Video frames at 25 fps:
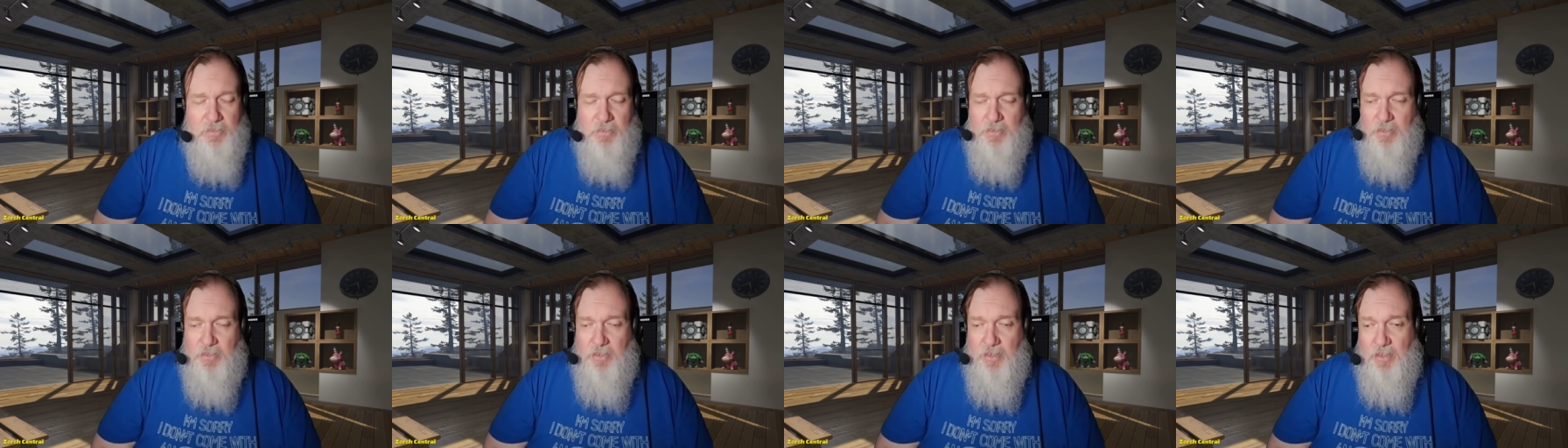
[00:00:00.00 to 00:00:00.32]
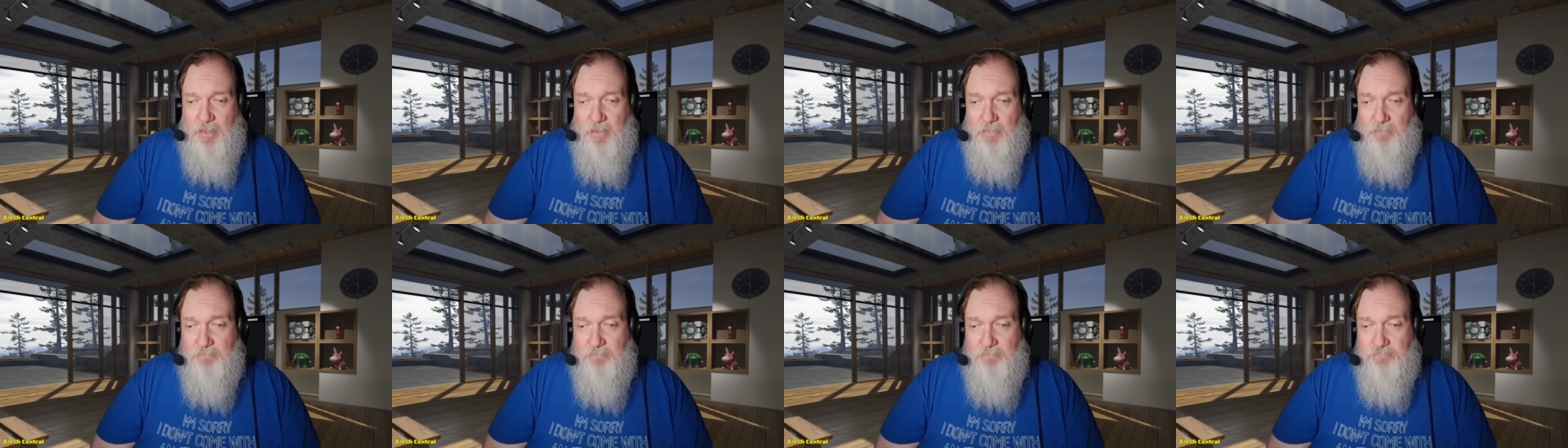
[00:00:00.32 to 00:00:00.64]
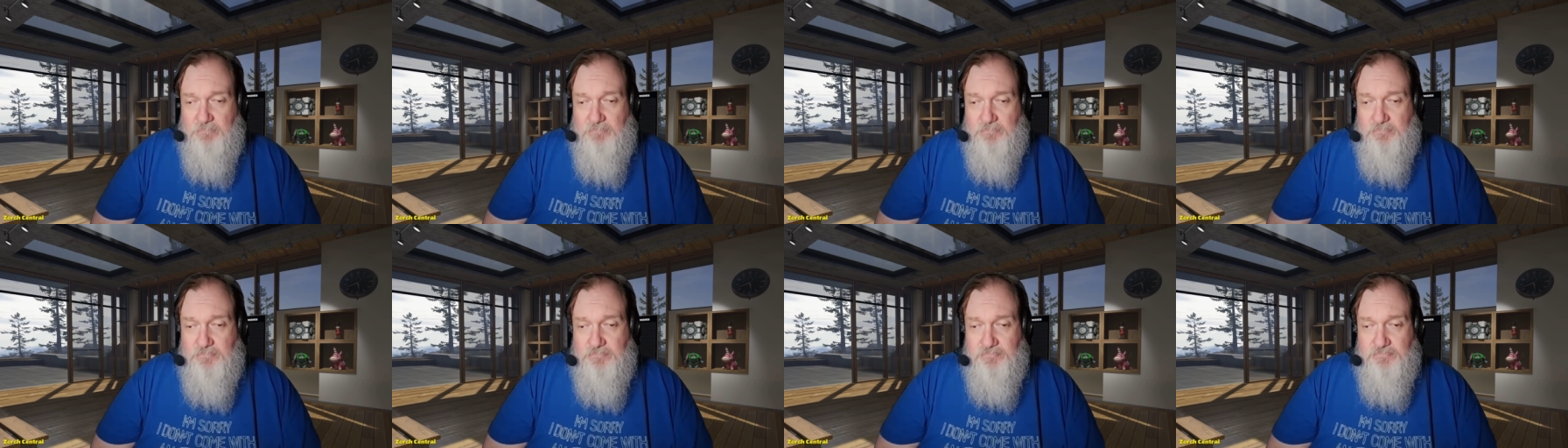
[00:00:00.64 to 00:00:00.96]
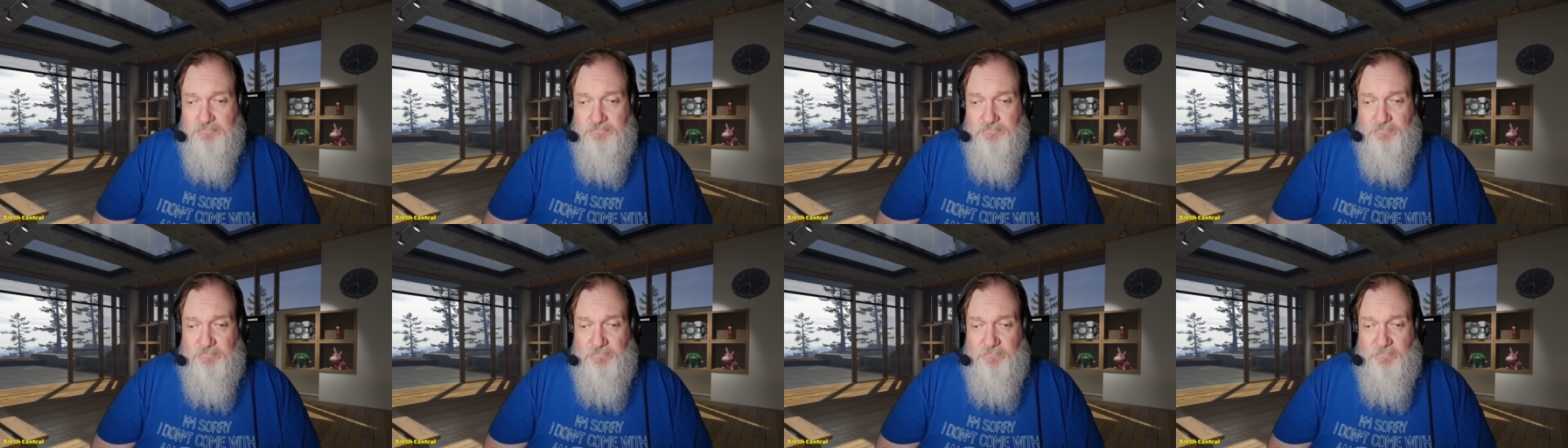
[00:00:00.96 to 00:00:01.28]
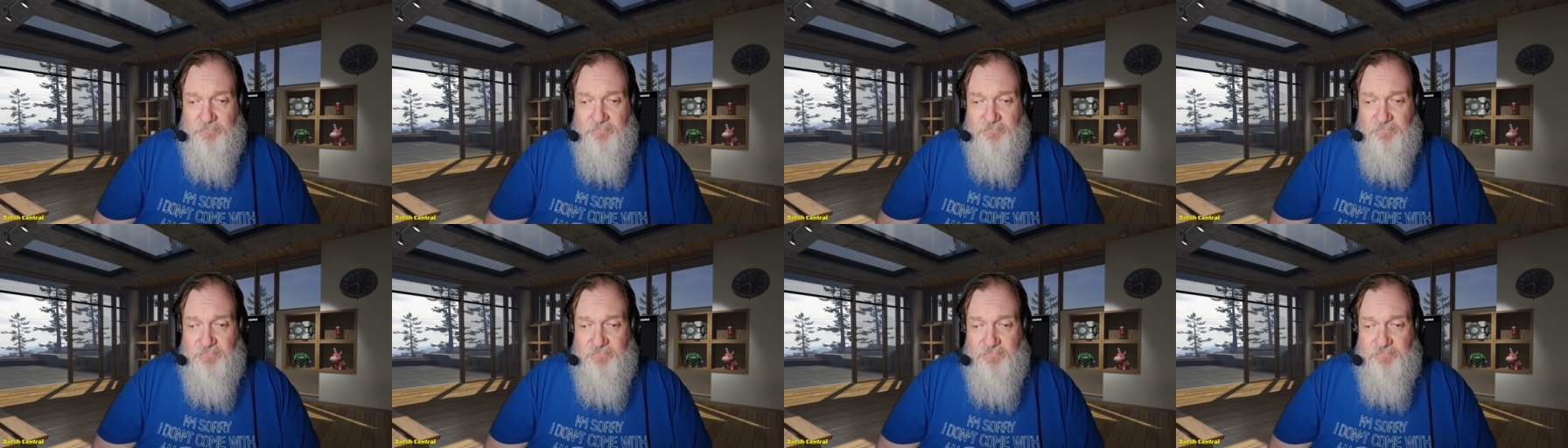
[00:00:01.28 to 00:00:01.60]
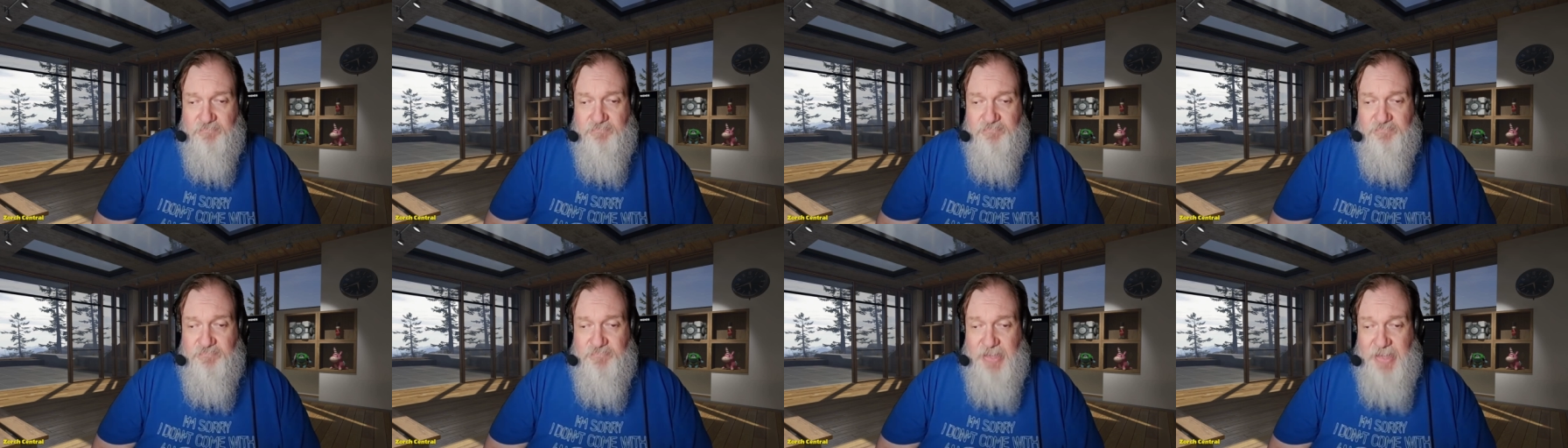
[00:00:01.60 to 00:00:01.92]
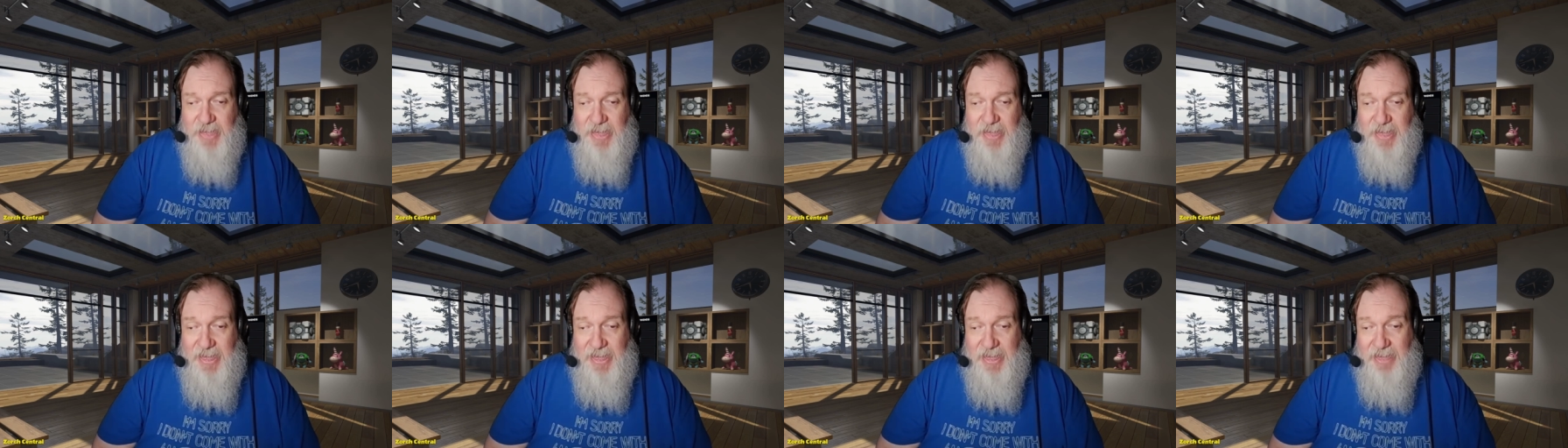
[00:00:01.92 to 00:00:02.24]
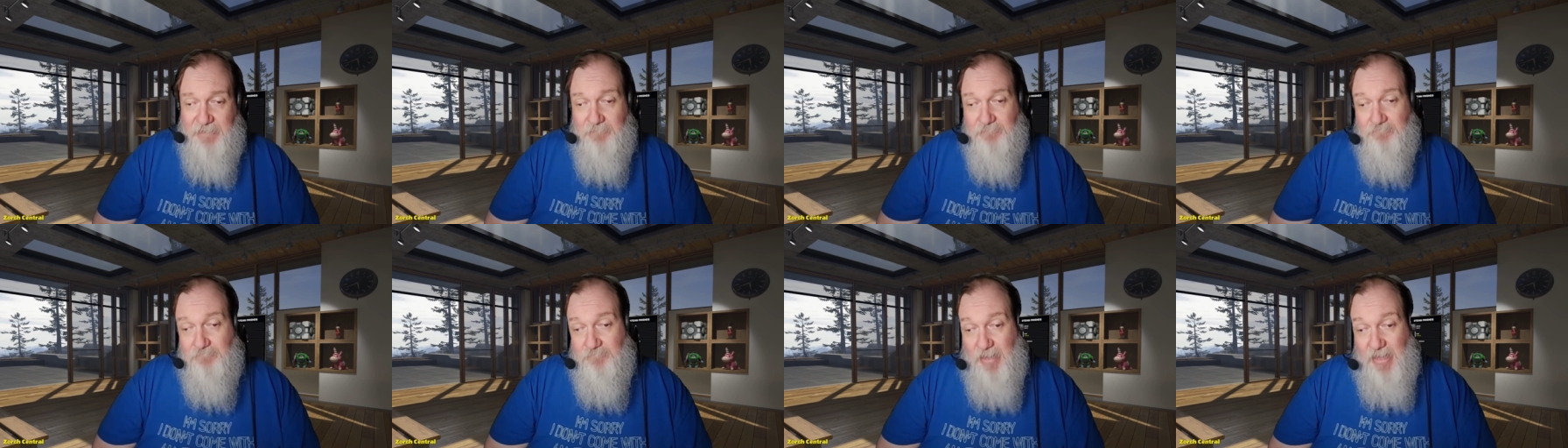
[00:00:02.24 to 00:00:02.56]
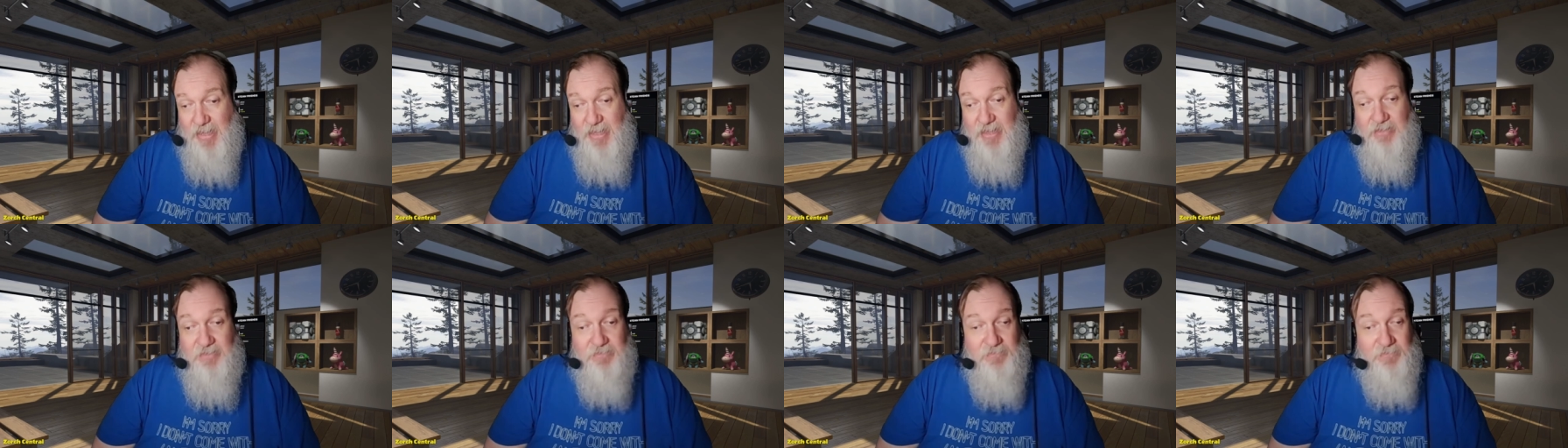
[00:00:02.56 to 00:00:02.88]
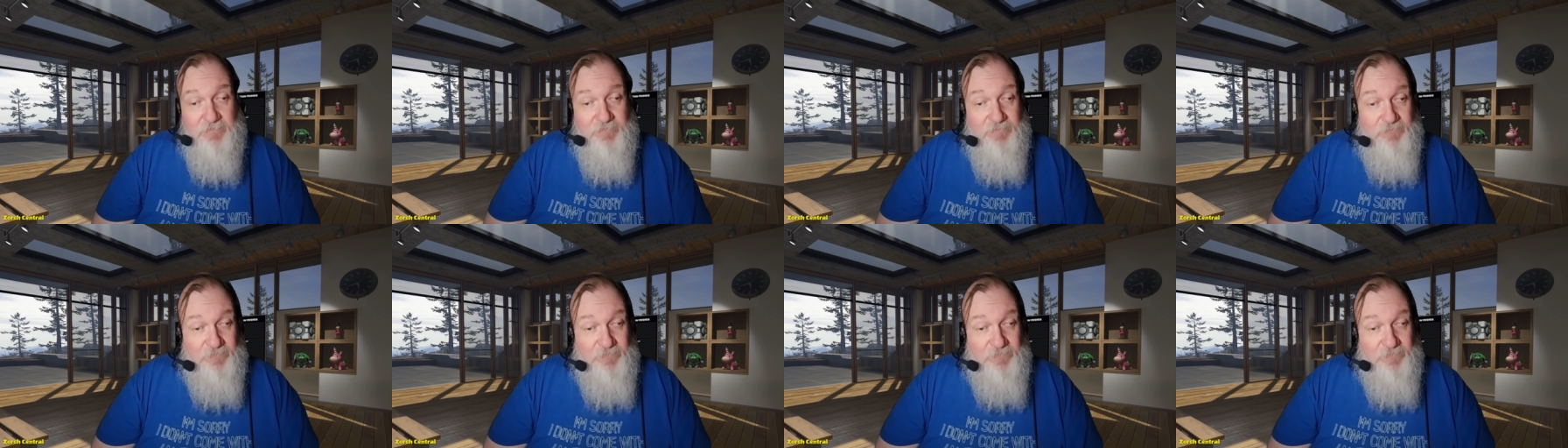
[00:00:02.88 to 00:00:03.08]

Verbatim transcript: Um, they might